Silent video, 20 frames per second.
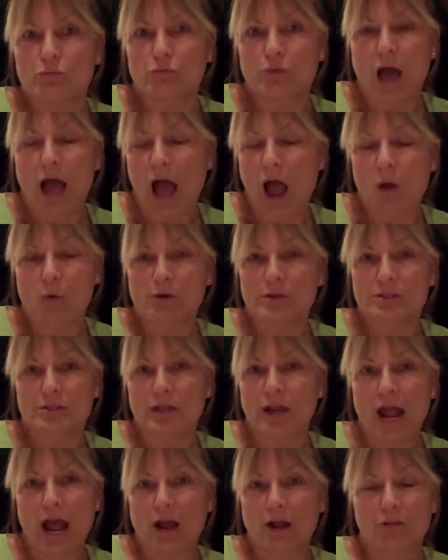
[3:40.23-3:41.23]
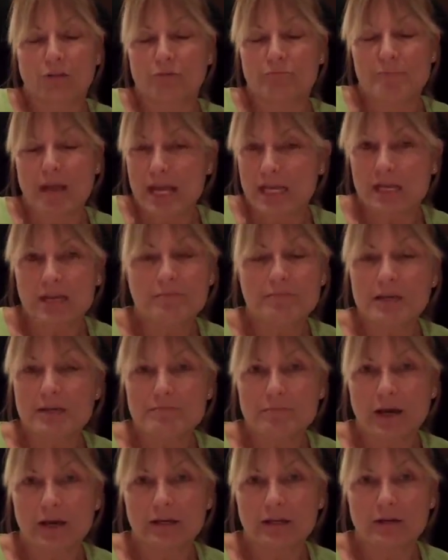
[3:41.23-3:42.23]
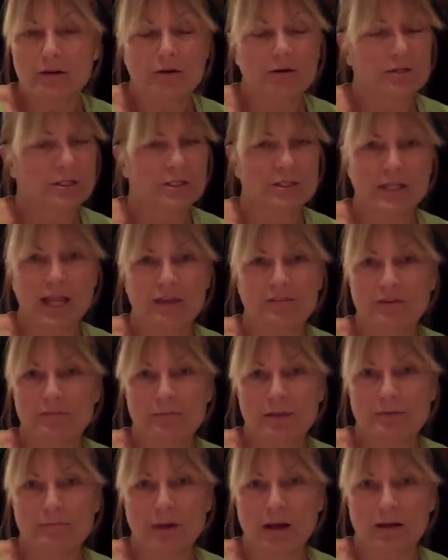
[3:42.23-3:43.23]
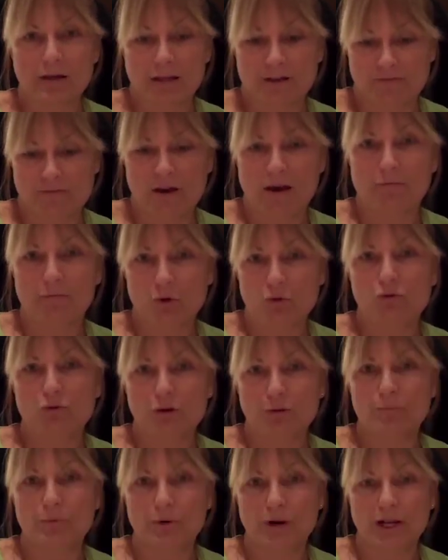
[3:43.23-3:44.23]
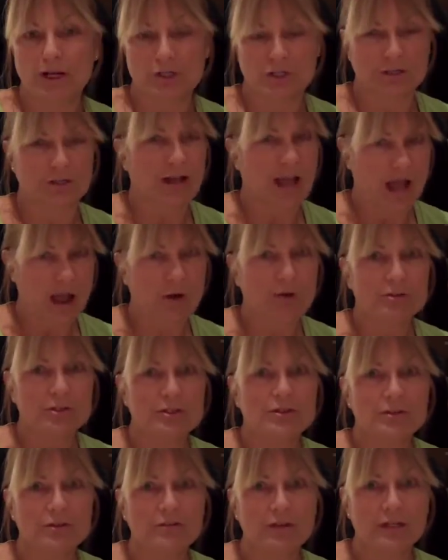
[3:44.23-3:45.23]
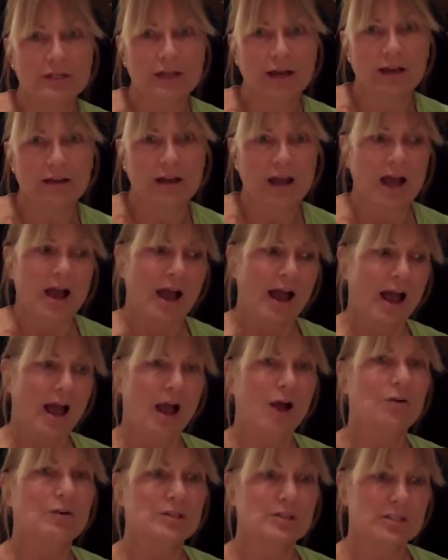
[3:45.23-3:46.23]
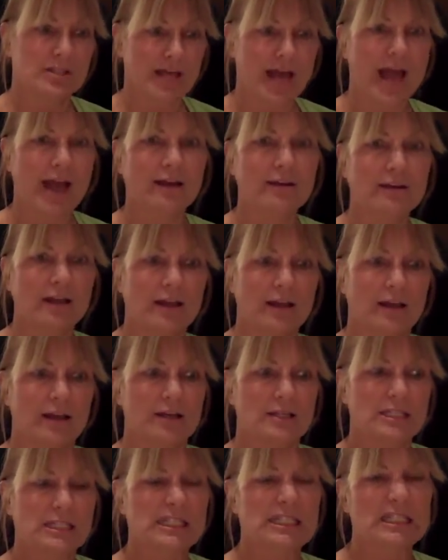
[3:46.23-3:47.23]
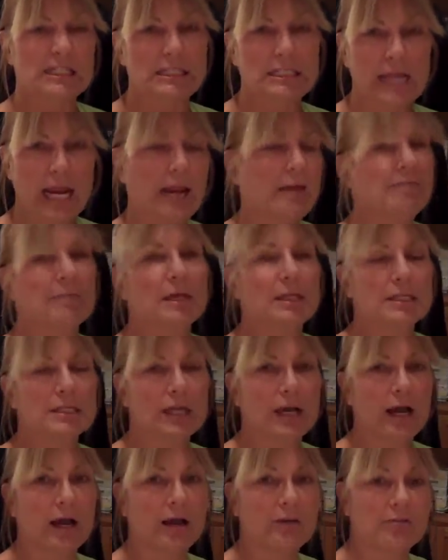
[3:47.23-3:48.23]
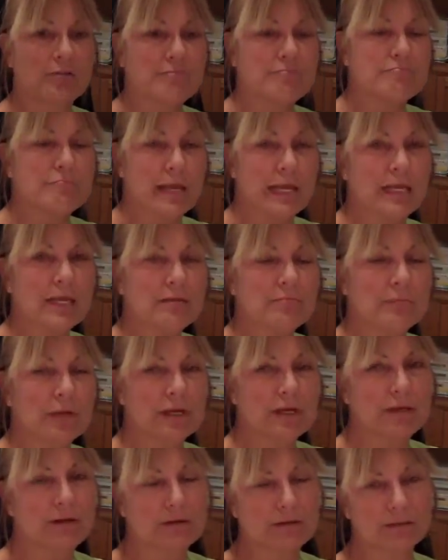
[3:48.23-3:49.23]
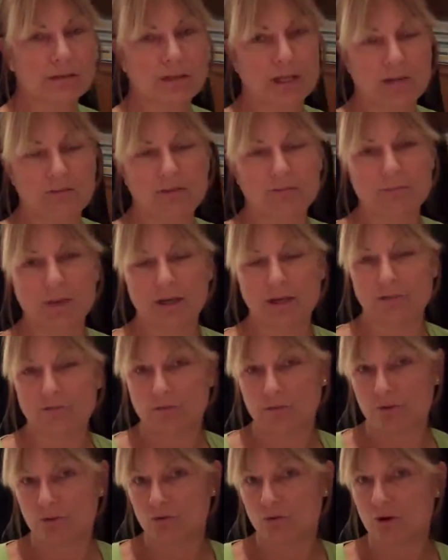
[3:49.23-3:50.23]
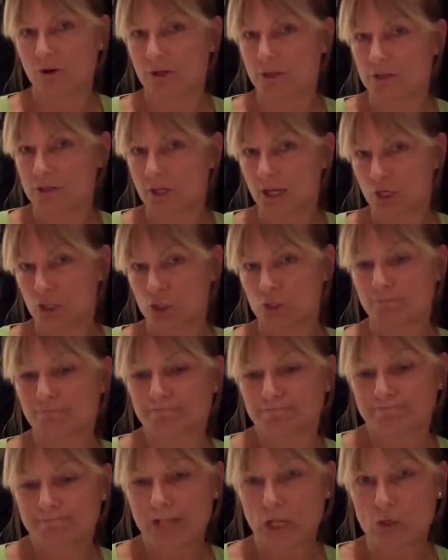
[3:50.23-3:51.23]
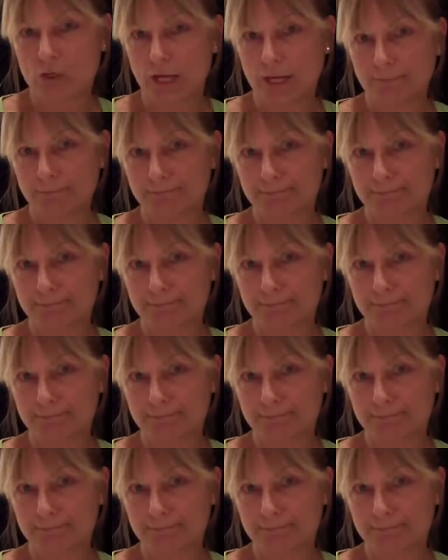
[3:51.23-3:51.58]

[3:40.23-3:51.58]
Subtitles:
how is it either making me money or saving me money? If I'm the corporation, how is it doing that? How is that statement either making money or saving money for the organization? Okay?